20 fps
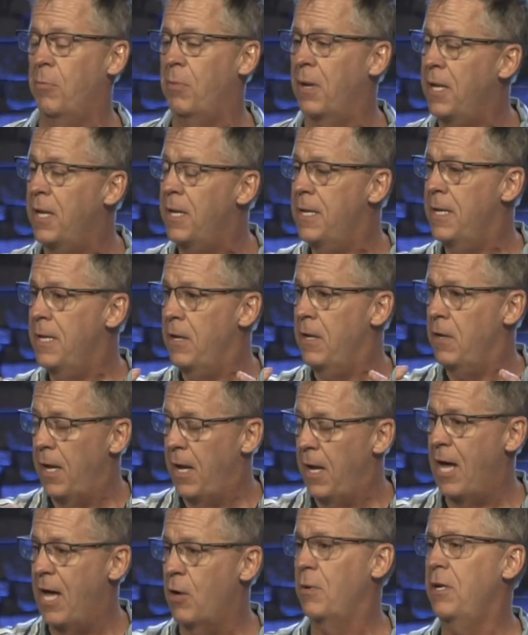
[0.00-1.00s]
But
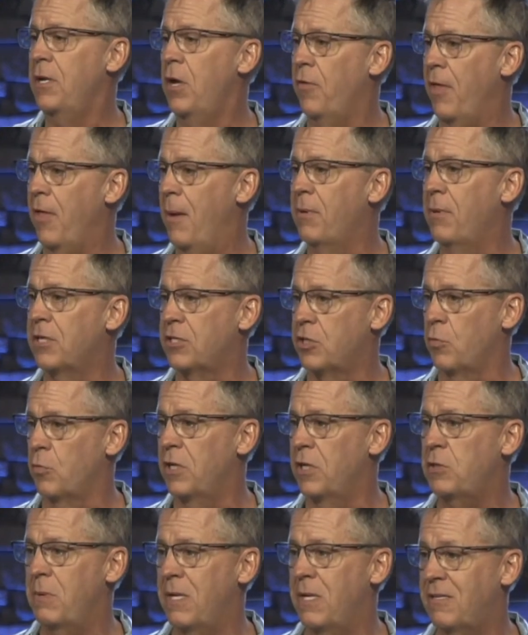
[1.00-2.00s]
how do we know that? Because the
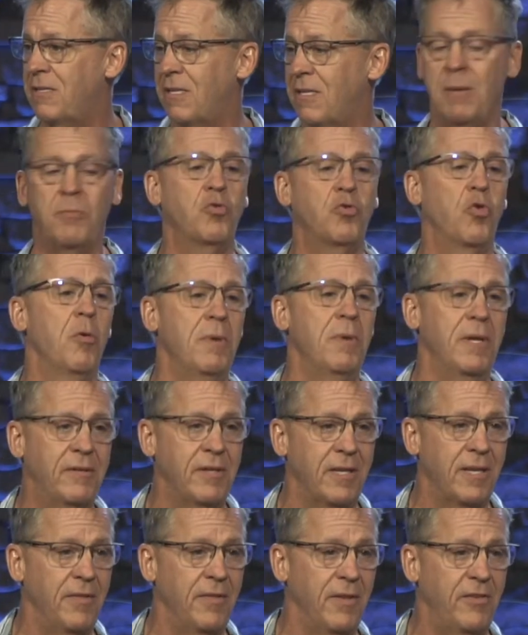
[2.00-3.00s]
rich man says, I'm
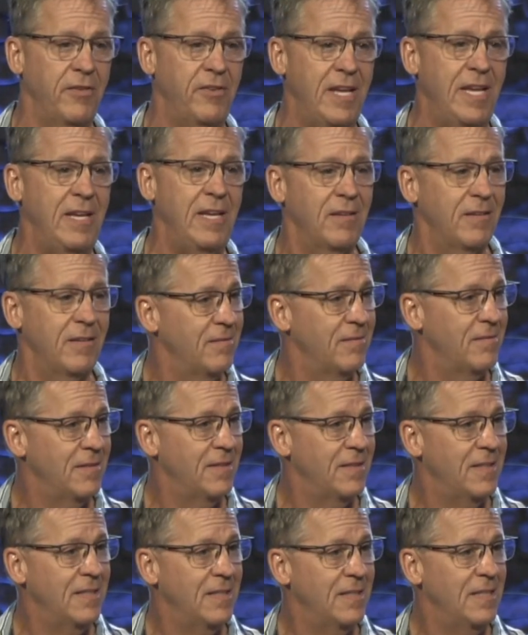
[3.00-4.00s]
tormented in this heat,
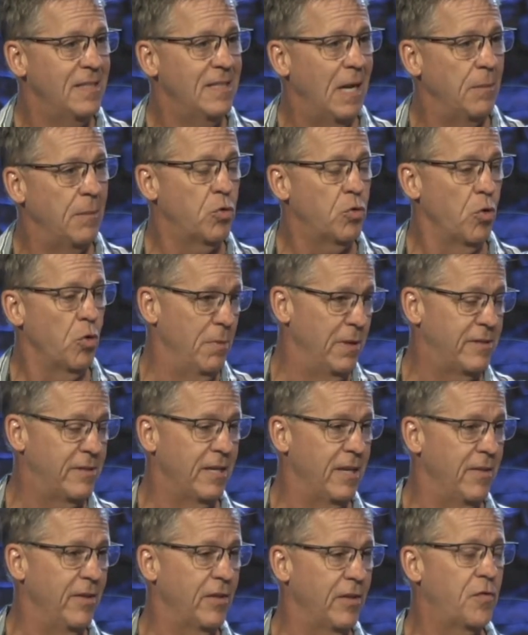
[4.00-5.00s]
I'm tormented
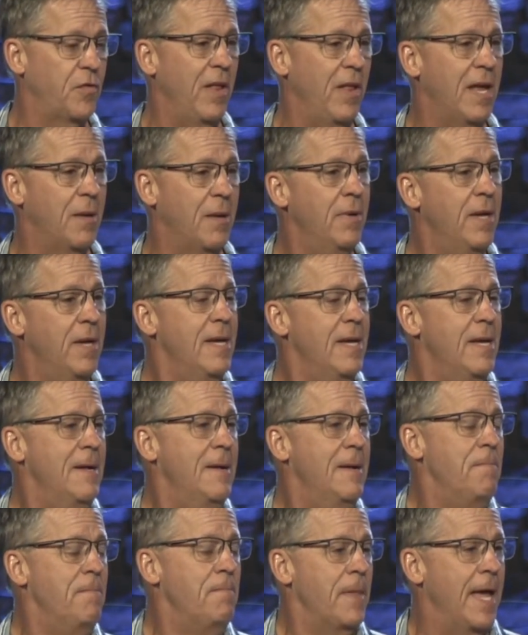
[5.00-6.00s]
in this flame.
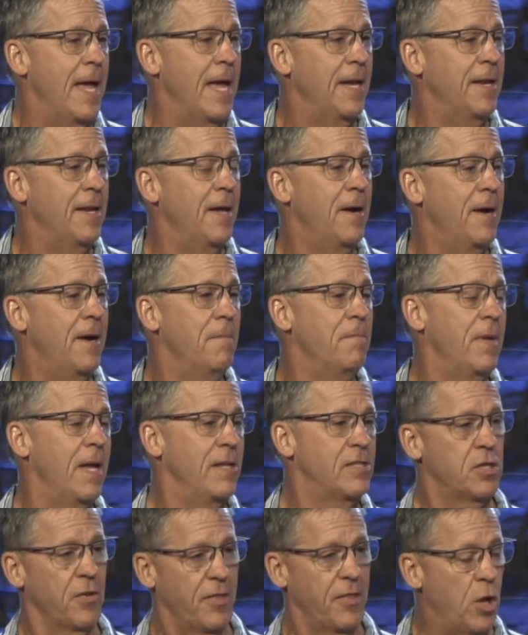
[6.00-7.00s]
And, um,
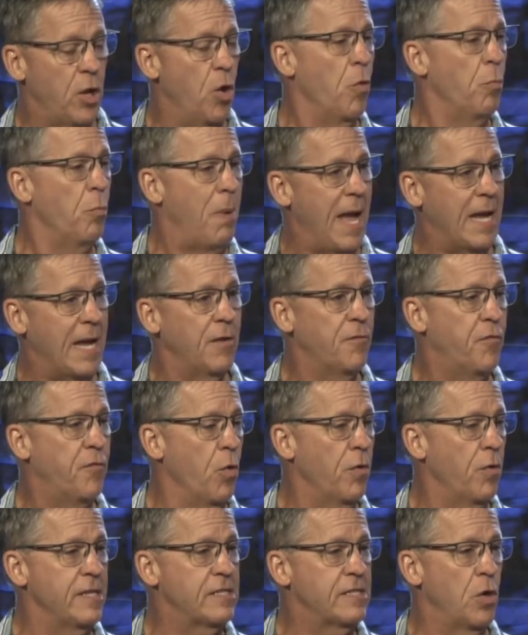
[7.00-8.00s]
and so that whole back and
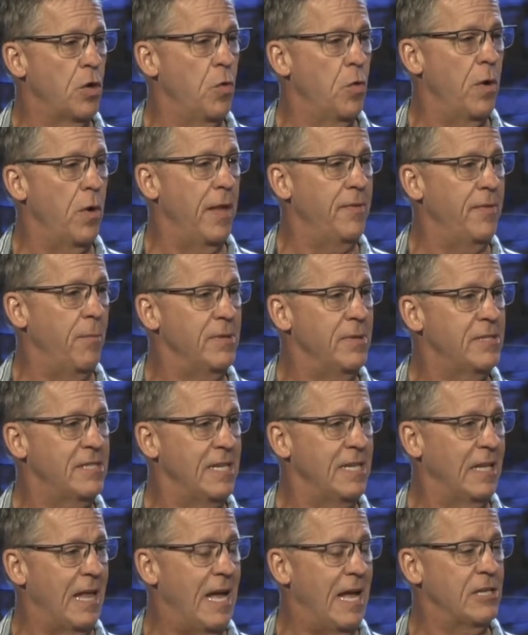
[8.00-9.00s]
forth And so, and, and we
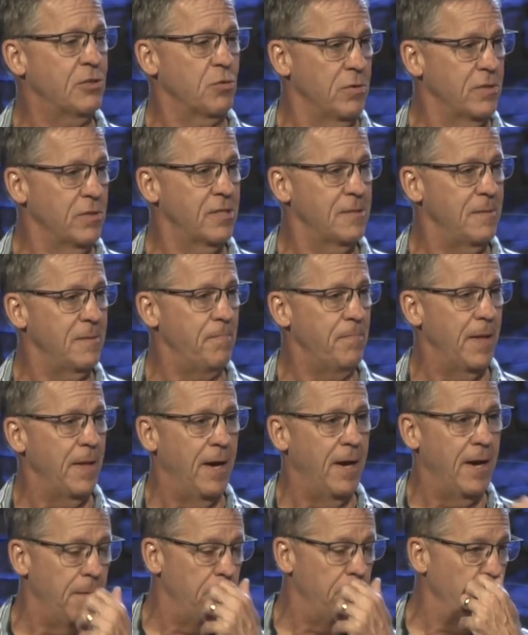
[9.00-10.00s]
see Lazarus,
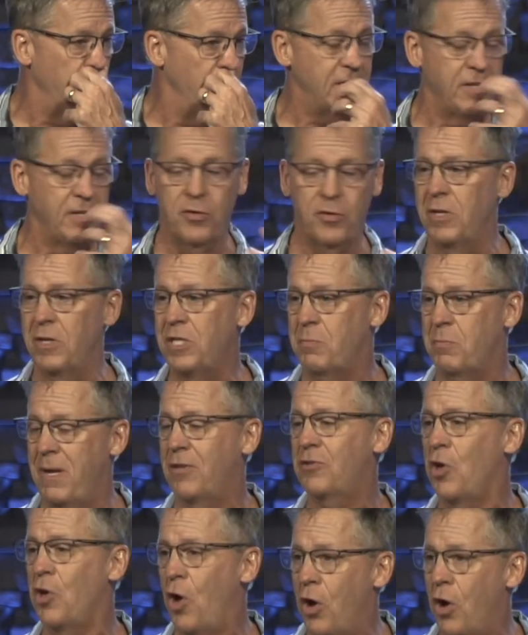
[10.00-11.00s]
uh, we see the rich
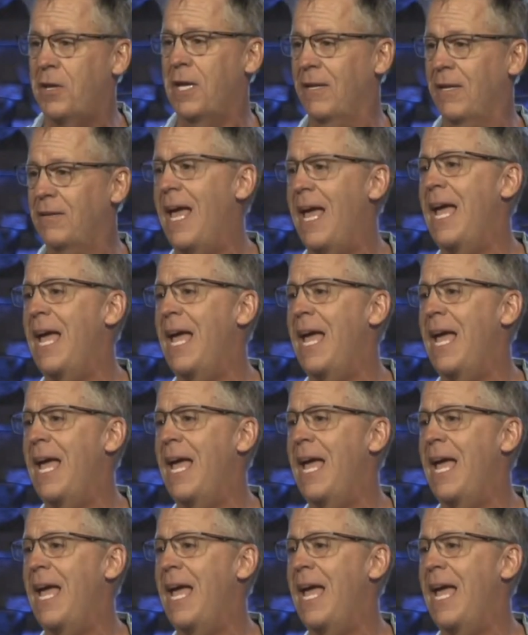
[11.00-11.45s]
man talking to